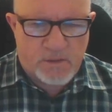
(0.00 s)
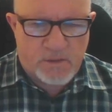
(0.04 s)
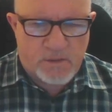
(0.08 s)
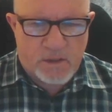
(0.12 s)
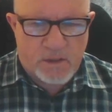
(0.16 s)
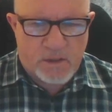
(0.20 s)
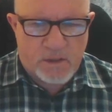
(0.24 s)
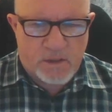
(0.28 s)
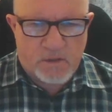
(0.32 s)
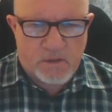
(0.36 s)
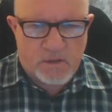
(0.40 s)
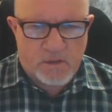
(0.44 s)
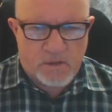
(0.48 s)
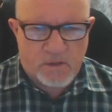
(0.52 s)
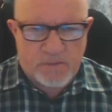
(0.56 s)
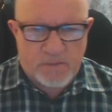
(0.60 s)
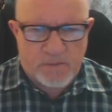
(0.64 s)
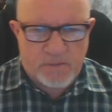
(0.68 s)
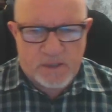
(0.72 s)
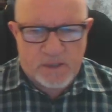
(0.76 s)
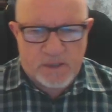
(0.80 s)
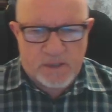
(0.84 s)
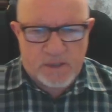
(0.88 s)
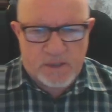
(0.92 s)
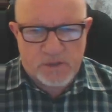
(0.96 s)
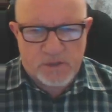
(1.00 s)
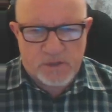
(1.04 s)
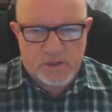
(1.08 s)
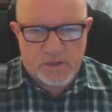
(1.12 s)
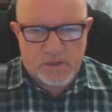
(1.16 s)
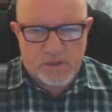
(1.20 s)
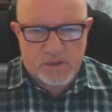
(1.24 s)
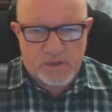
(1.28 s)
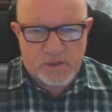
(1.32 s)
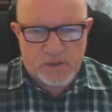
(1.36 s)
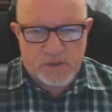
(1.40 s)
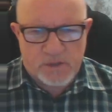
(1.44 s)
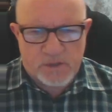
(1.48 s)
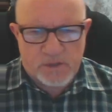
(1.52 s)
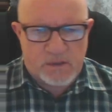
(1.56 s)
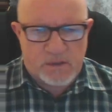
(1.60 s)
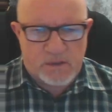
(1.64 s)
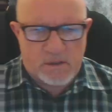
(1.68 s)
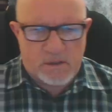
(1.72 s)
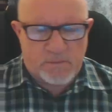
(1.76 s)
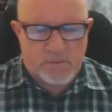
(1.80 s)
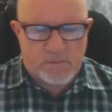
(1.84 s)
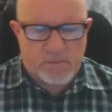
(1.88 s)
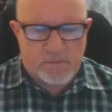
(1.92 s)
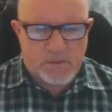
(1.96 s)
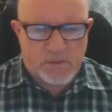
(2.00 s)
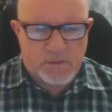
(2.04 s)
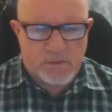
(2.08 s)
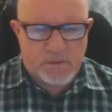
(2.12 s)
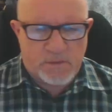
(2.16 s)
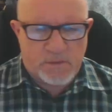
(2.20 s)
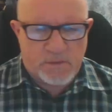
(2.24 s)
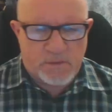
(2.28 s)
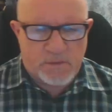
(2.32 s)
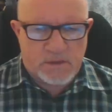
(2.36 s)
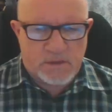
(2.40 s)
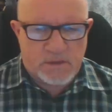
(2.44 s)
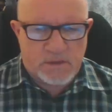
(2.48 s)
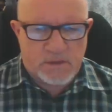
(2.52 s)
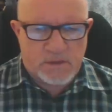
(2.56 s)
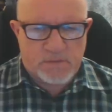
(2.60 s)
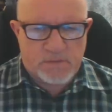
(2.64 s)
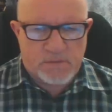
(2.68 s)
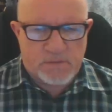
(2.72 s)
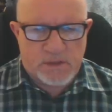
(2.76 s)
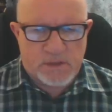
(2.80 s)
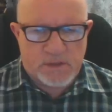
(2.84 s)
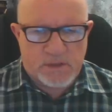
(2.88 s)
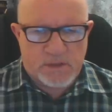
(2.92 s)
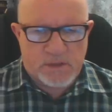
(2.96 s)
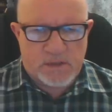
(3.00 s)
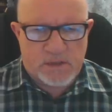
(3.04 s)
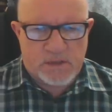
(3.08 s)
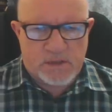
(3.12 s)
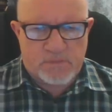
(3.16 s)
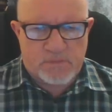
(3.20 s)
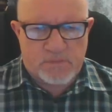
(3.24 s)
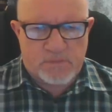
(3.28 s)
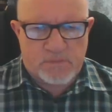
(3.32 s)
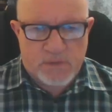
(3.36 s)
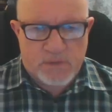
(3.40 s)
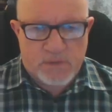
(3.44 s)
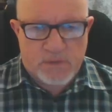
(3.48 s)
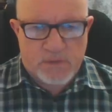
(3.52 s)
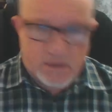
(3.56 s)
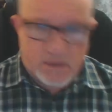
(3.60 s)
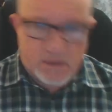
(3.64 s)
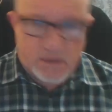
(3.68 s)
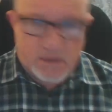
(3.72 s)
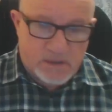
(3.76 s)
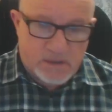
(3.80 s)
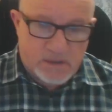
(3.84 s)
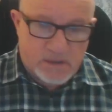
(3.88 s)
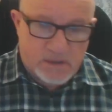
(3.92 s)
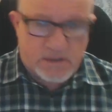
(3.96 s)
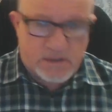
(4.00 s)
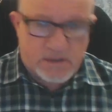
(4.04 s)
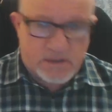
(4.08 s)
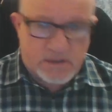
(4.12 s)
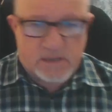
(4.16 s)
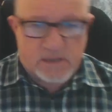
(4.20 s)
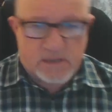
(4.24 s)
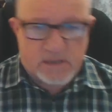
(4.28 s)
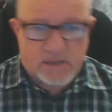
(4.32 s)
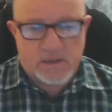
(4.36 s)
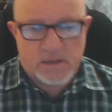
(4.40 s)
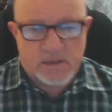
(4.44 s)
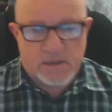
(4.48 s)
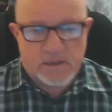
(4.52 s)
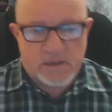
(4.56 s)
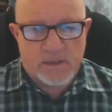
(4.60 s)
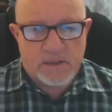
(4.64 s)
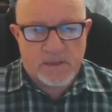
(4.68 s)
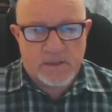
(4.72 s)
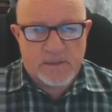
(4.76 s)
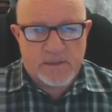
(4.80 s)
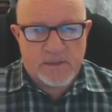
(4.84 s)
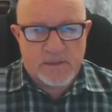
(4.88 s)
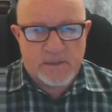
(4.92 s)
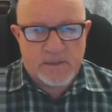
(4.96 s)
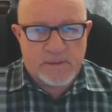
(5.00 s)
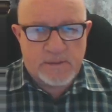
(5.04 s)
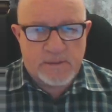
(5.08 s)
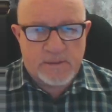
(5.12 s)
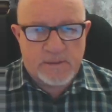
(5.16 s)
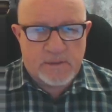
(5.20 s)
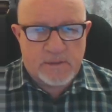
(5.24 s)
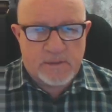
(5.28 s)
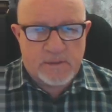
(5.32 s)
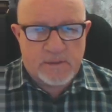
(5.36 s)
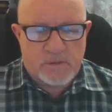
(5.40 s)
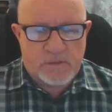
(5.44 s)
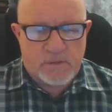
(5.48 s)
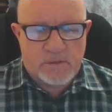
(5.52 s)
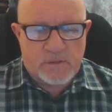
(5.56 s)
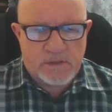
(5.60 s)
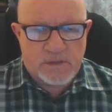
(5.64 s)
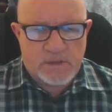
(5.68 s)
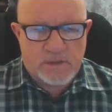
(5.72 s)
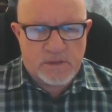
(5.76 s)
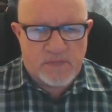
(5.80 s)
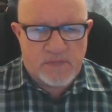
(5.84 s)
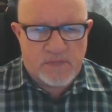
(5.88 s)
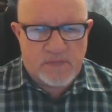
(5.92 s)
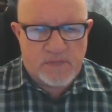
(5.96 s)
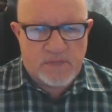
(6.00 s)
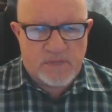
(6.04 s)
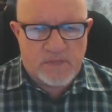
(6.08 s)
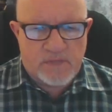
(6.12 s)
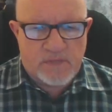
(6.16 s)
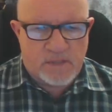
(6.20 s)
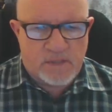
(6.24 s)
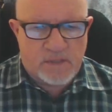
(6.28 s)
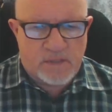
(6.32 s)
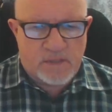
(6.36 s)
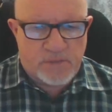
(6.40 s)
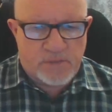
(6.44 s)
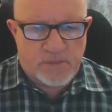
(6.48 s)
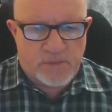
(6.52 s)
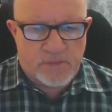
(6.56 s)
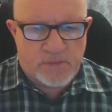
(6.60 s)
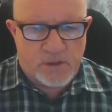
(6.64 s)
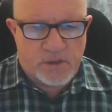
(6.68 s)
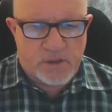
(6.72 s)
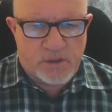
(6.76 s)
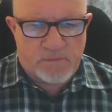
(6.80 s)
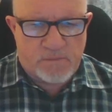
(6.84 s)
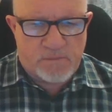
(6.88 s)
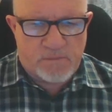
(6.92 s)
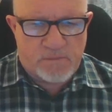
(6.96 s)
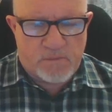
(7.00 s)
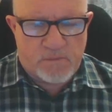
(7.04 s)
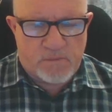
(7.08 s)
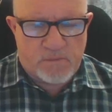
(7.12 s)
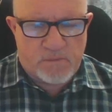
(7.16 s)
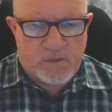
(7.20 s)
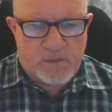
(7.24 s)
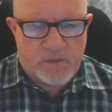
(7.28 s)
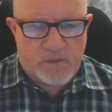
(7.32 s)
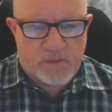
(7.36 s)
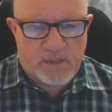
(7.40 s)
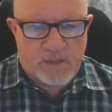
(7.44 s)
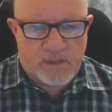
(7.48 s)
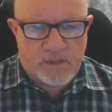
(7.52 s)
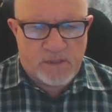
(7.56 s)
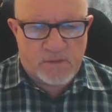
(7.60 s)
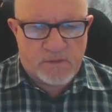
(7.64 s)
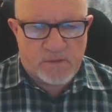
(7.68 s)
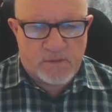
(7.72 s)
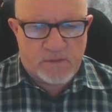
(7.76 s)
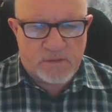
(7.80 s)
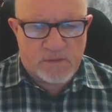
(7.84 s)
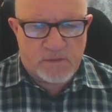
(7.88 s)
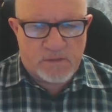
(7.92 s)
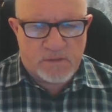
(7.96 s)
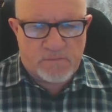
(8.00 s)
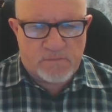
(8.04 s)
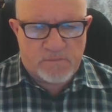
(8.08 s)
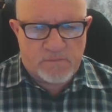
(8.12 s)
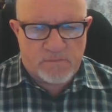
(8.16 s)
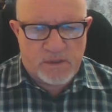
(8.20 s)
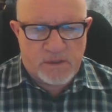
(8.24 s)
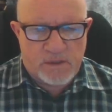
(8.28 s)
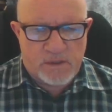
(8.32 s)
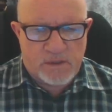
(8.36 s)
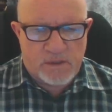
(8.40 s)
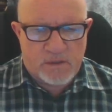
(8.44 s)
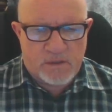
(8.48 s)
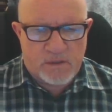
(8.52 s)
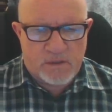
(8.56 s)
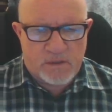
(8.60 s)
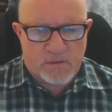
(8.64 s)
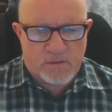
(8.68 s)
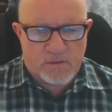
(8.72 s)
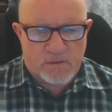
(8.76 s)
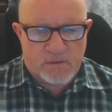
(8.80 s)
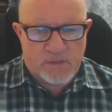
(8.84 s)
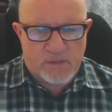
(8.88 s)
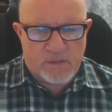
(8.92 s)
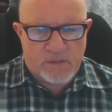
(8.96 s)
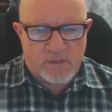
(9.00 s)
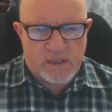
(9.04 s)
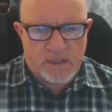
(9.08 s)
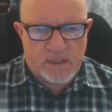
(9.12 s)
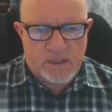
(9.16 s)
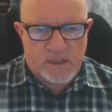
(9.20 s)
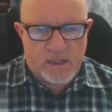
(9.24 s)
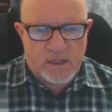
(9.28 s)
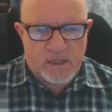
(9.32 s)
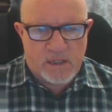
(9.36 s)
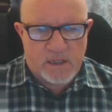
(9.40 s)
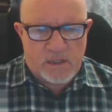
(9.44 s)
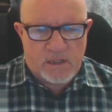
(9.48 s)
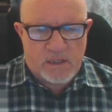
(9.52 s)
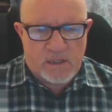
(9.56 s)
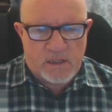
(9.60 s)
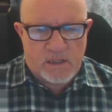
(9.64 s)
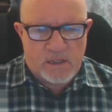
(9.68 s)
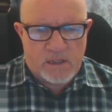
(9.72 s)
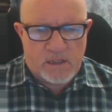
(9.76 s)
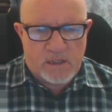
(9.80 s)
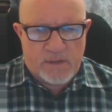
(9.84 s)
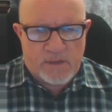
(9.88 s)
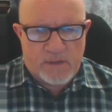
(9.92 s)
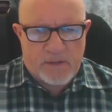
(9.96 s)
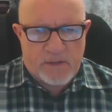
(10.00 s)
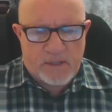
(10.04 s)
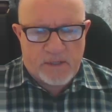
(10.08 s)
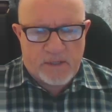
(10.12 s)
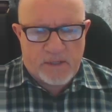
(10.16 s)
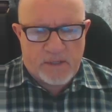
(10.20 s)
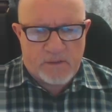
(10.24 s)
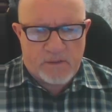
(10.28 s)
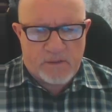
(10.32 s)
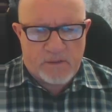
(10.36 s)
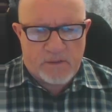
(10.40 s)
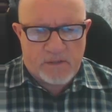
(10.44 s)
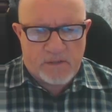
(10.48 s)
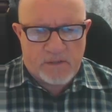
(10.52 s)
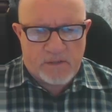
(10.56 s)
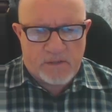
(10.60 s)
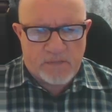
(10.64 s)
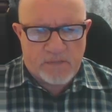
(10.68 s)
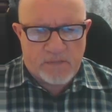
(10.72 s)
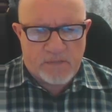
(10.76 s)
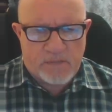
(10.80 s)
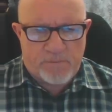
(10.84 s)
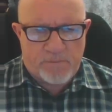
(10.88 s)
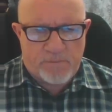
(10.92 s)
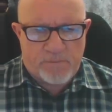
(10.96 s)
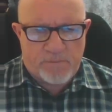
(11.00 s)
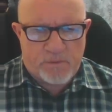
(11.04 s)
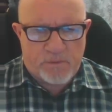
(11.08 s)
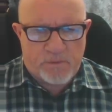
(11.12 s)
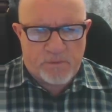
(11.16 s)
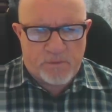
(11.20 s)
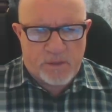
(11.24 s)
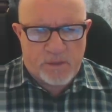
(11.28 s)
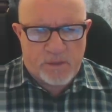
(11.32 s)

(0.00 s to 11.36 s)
So I played h3, pawn takes, bishop takes, pawn takes, knight takes. Queen c7, hitting the bishop, queen out to b3, bearing down on the f7 pawn.